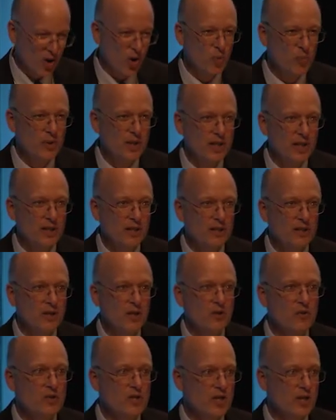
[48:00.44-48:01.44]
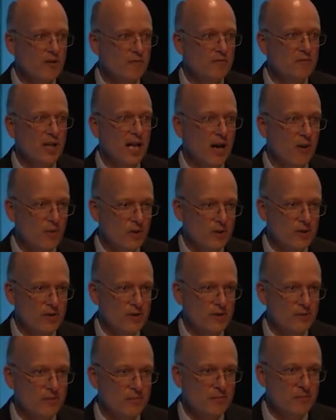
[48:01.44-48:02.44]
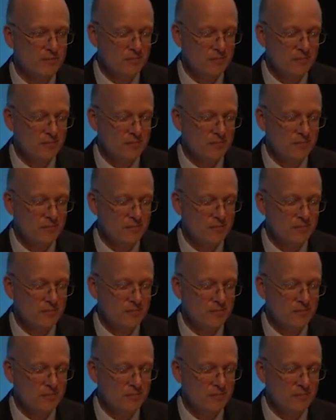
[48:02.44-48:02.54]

the opening and closing of flowers.